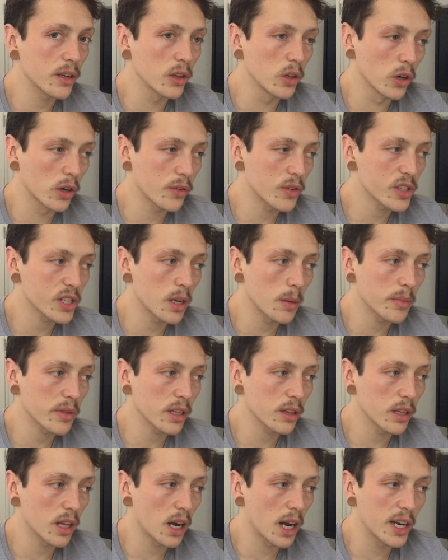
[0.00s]
and look for
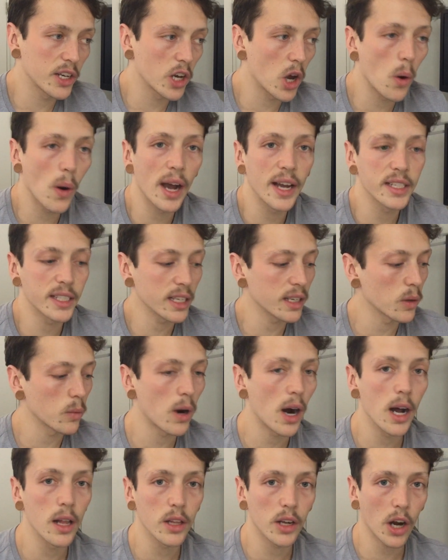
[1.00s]
something that I know I did a
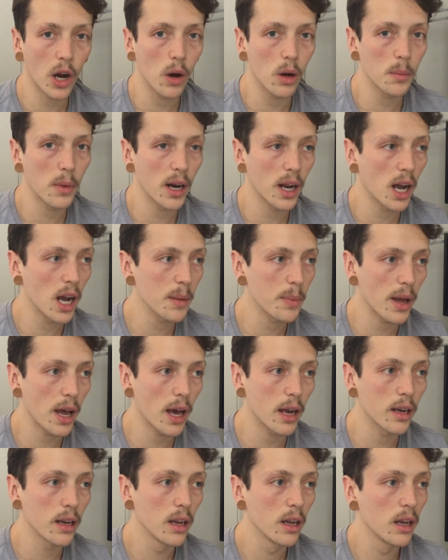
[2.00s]
while ago on my
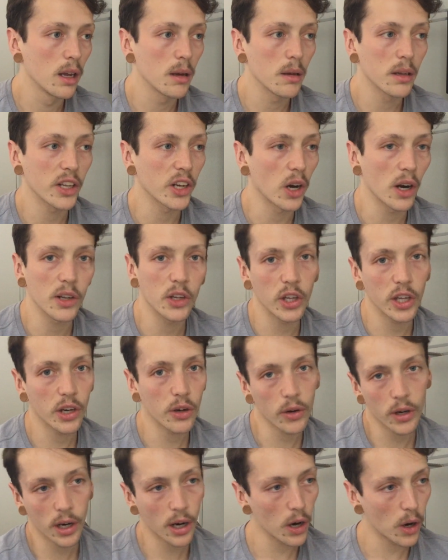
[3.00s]
iPad, a
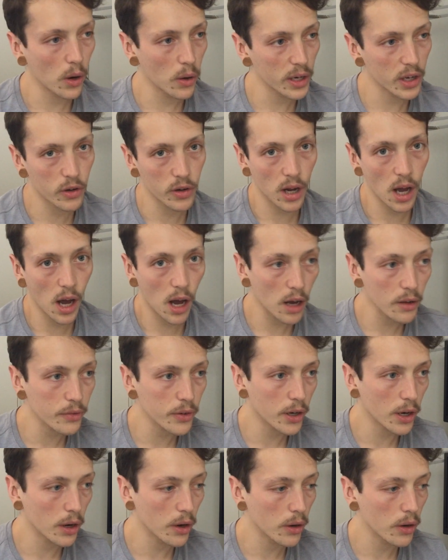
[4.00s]
year ago, a year and a half
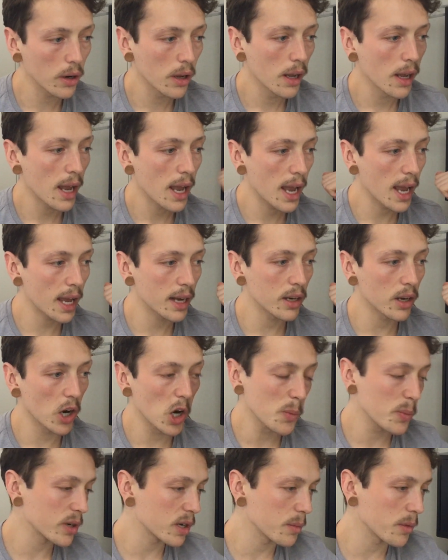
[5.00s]
ago, and
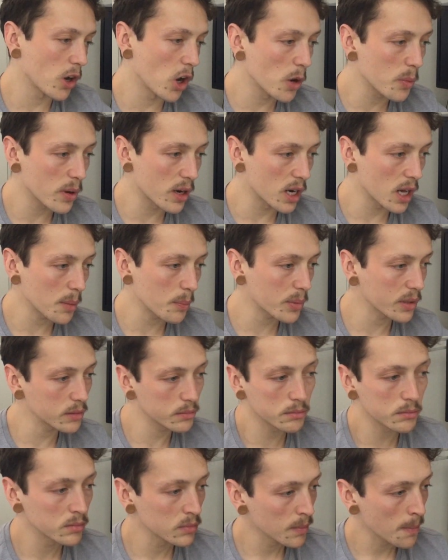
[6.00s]
open it up,
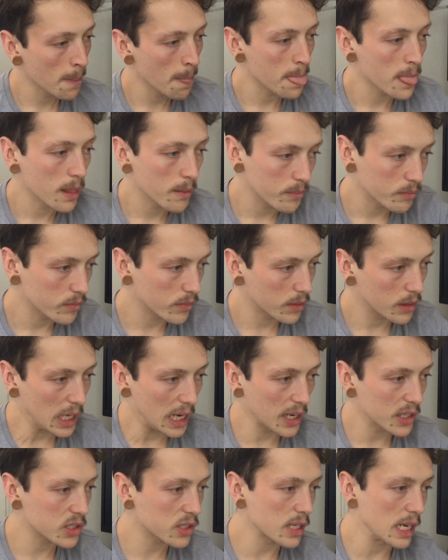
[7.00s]
and
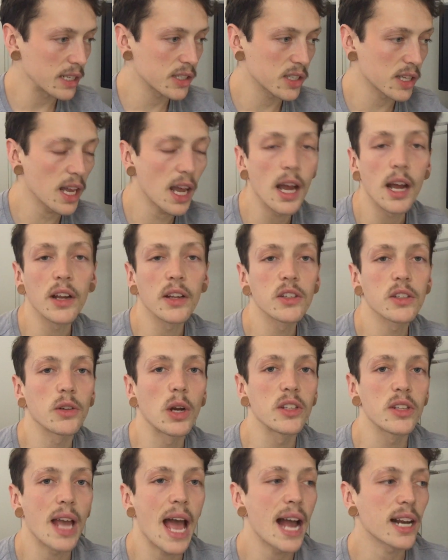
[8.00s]
it's there. It's
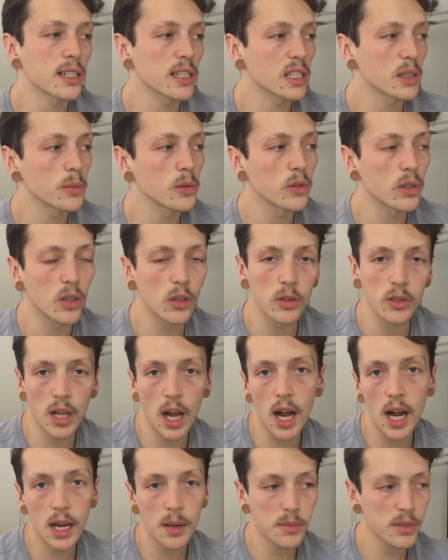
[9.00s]
accessible at all
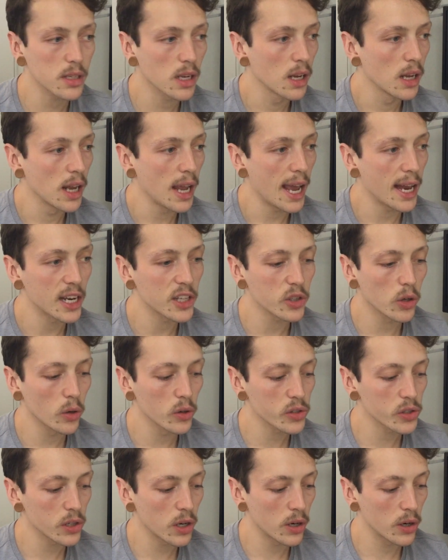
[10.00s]
times, and it's
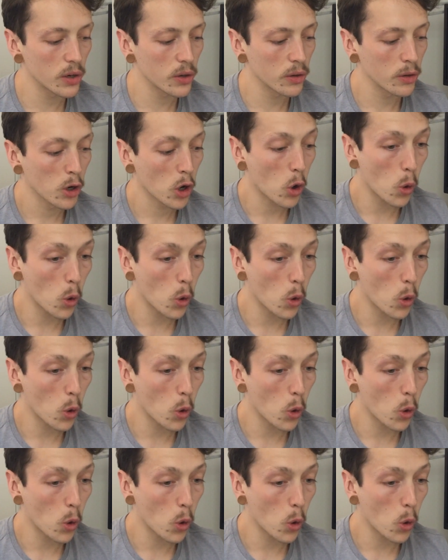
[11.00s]
also